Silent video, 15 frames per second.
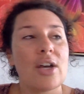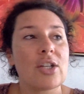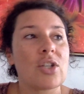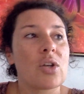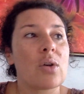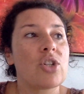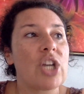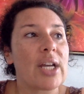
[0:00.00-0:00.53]

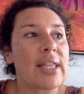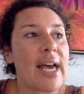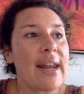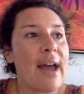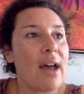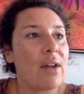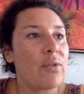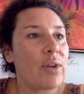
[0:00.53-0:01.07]
So go check that
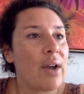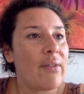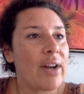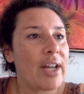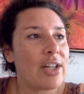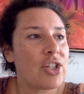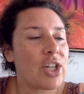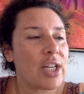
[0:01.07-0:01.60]
out if you haven't
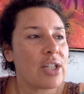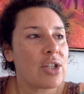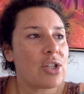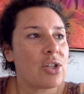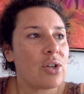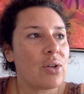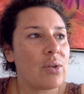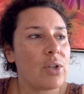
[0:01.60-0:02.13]
had a chance
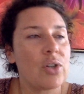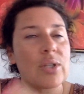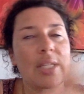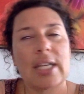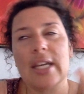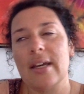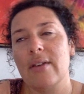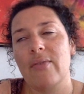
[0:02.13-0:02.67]
to. You'll
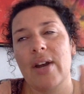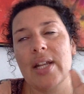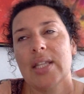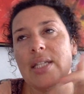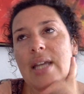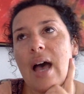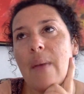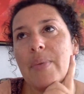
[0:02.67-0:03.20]
see it right at the
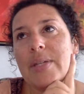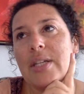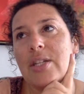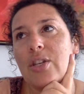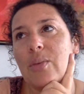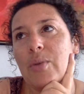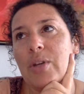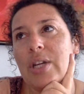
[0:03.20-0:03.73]
top. It says
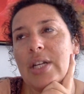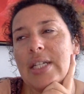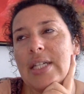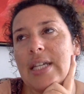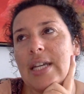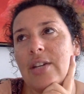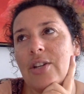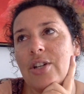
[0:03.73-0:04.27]
community
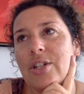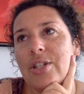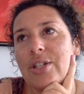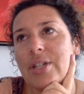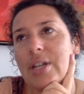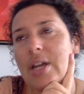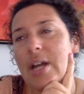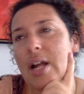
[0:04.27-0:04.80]

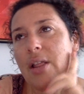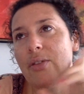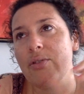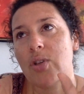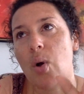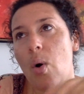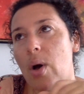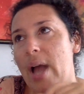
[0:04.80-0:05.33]
standards.
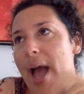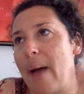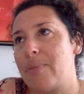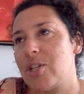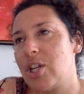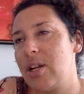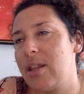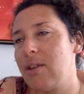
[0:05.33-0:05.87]
There's a whole
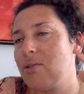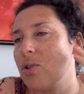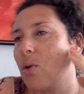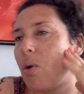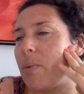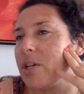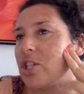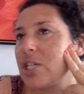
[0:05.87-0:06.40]
caption and there's a
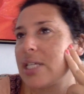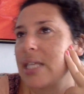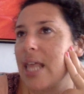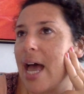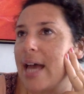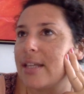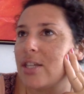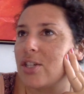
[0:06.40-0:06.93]
whole bunch of
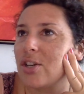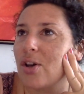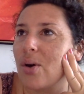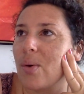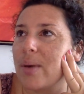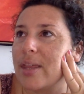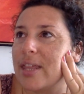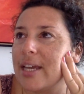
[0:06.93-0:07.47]
slides to go
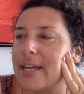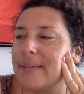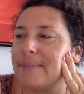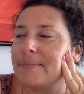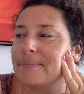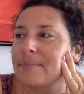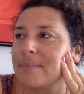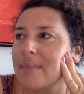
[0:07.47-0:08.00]
with it.
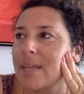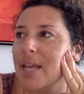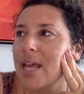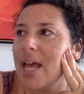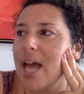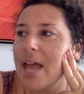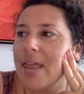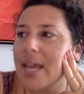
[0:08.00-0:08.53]

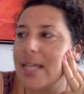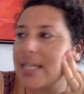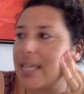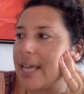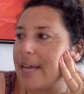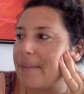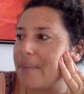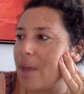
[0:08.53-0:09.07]
And that's
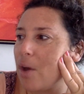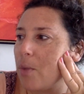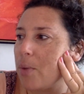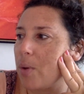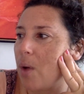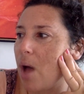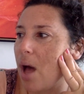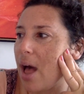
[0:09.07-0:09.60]
it. I hope
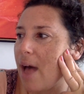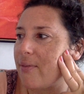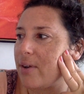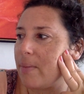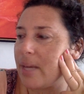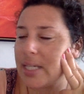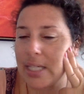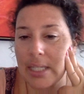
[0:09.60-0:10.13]
you all have an
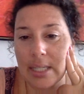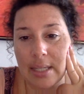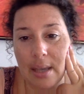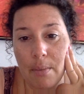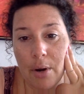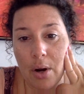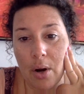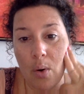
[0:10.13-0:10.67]
amazing
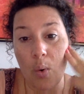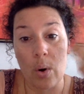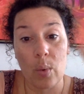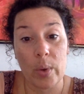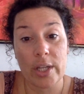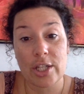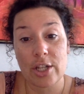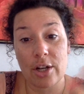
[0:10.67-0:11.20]
summer or
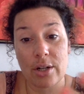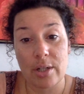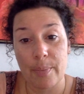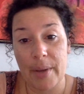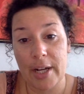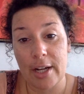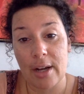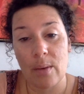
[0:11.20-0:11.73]
winter,
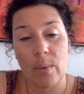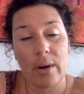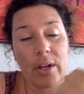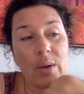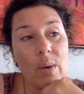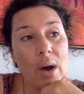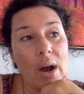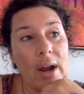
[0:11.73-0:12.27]
depending on where
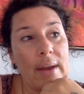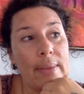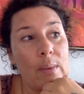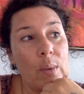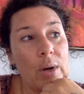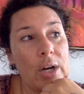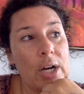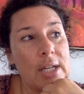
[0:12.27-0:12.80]
you are in the
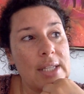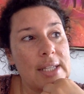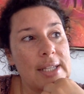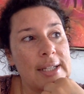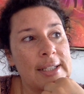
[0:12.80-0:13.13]
world.